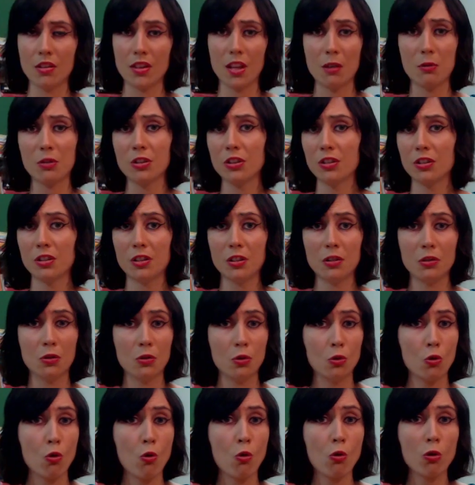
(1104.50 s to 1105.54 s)
They were just the
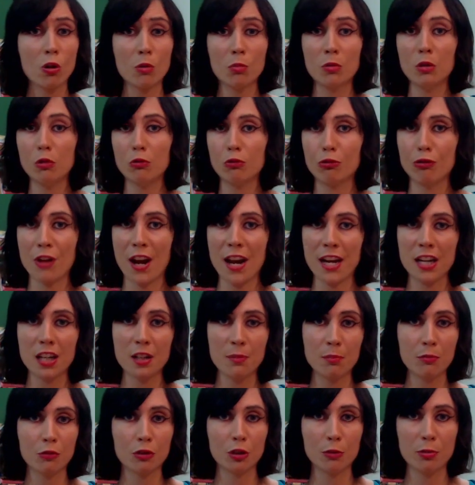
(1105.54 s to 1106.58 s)
normal,
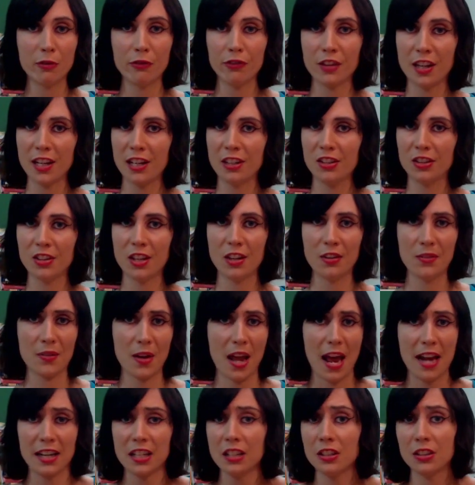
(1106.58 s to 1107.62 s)
random group of kids
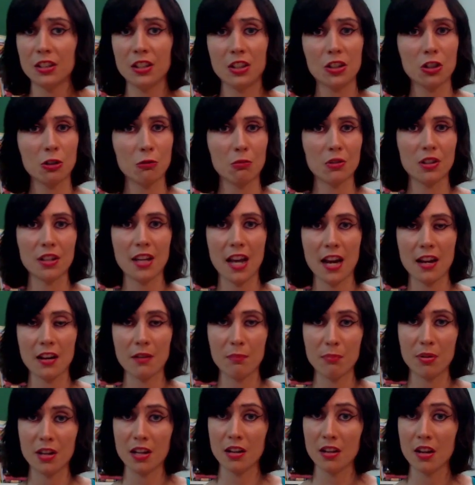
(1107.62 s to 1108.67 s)
that any teacher would get,
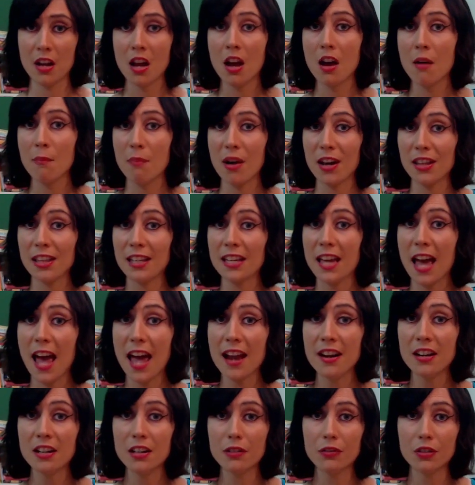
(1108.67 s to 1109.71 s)
but by the
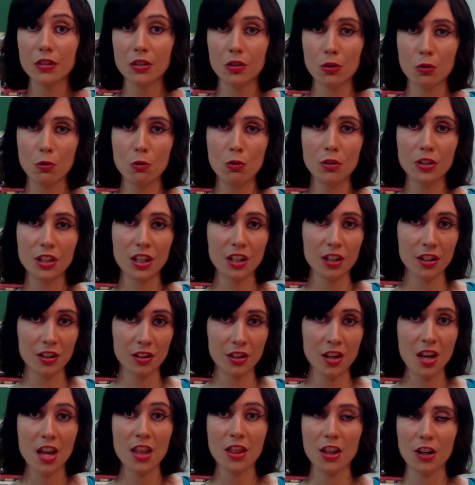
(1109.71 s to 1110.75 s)
end of the school
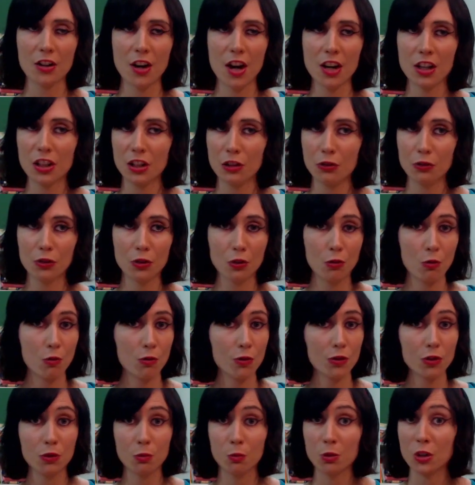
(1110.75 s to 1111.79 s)
year, their IQ
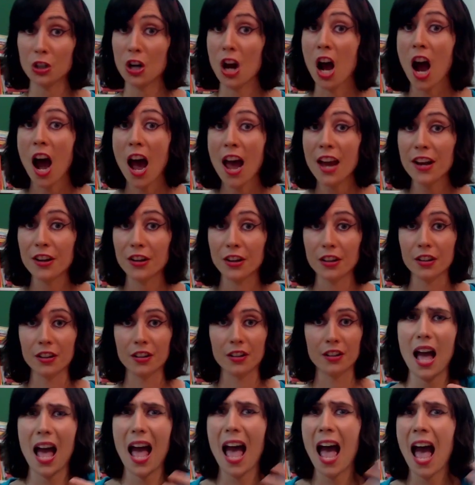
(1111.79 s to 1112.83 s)
scores were
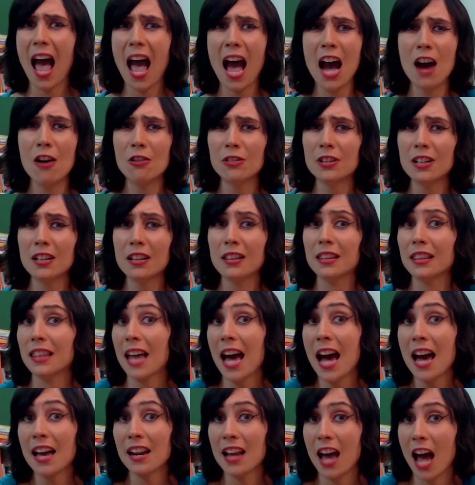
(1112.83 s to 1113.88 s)
higher. How did
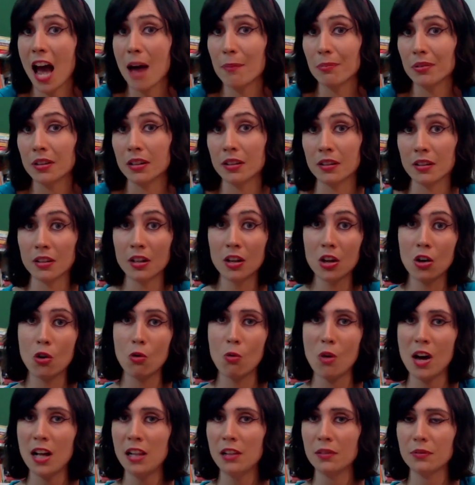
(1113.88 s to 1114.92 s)
that happen?
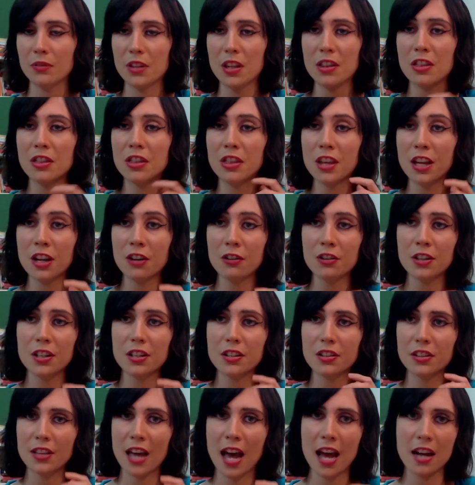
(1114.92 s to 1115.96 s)
Well, the theory
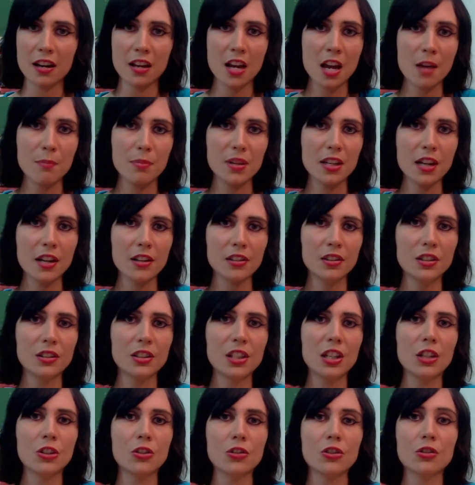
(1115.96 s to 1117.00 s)
is that because the
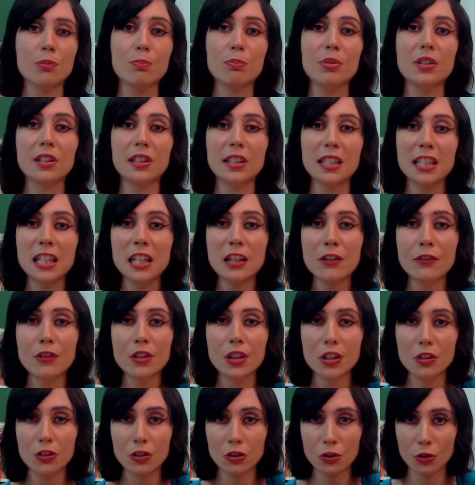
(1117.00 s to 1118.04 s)
teachers
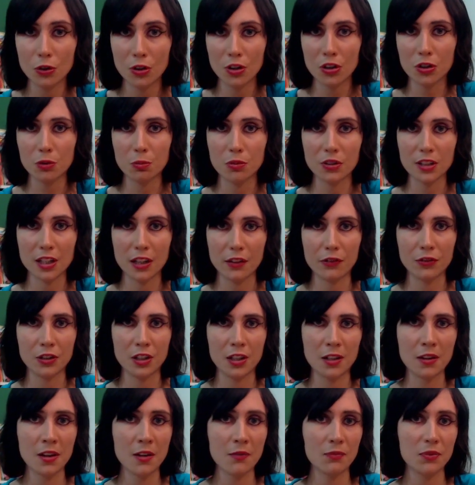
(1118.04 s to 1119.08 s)
believed their students were
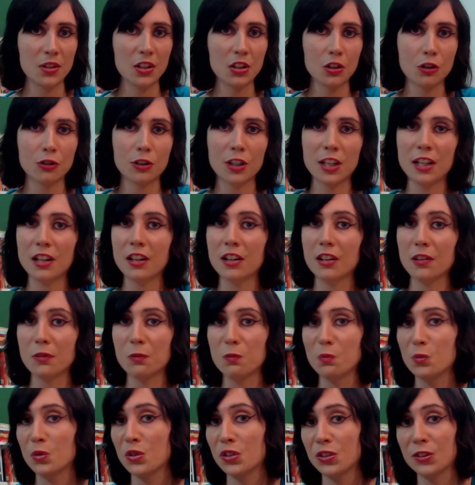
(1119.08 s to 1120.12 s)
gifted, this created
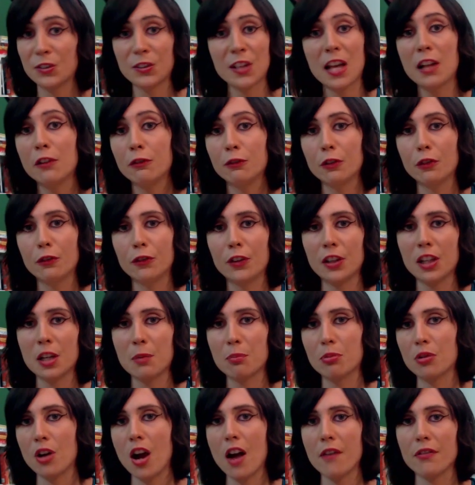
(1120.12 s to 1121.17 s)
a
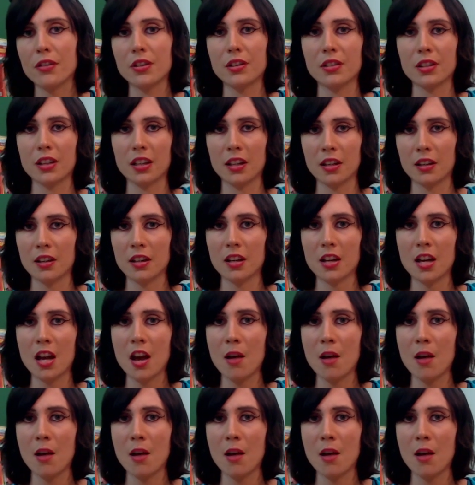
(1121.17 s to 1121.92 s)
self-fulfilling prophecy.